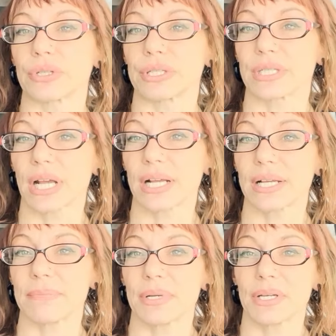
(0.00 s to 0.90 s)
to the
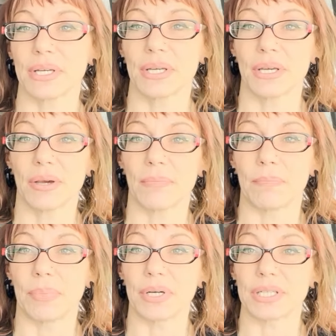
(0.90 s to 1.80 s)
time.
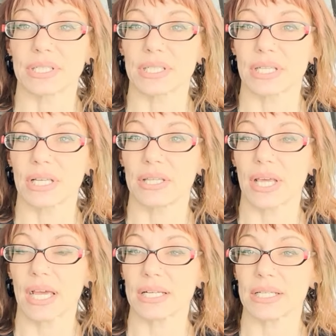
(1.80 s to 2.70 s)
But
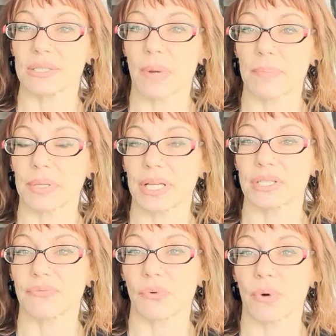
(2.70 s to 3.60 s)
that is my
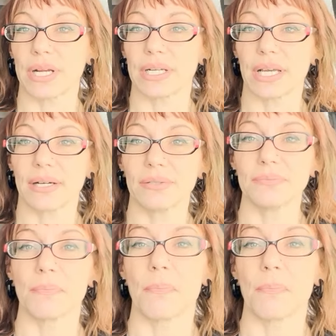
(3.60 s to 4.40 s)
plans for right now.